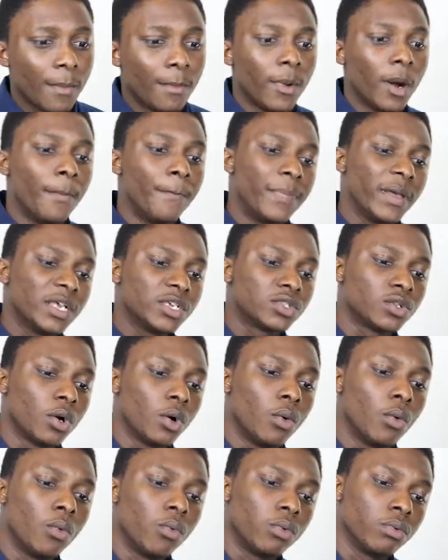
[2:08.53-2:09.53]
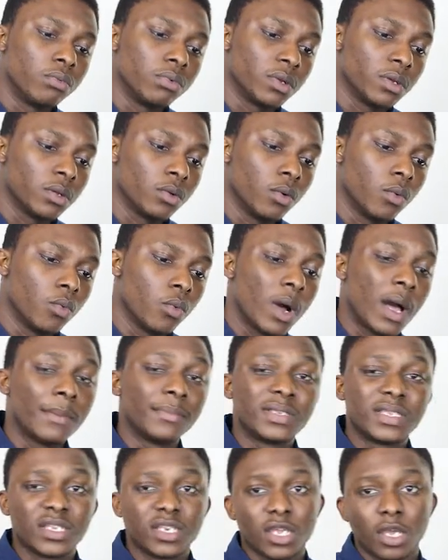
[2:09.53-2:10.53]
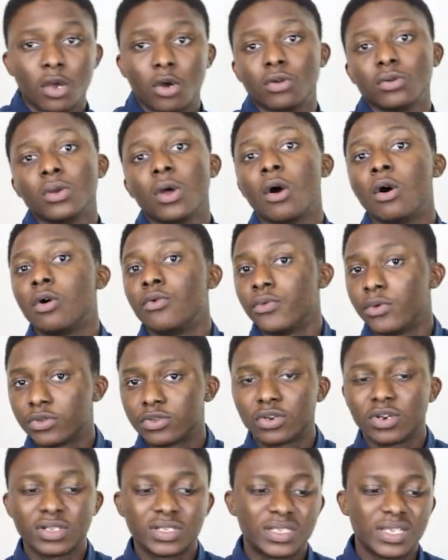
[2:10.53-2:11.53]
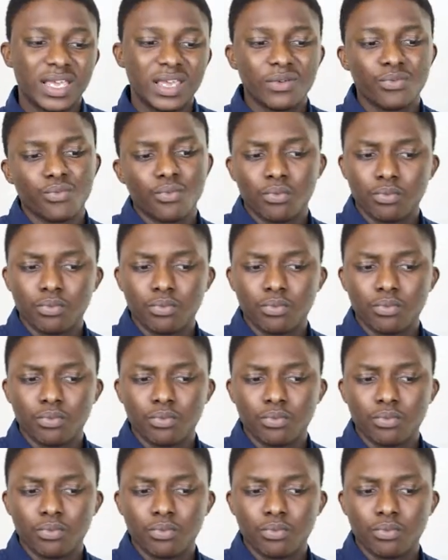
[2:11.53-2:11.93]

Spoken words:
But based on what I'm seeing here on realtor.ca,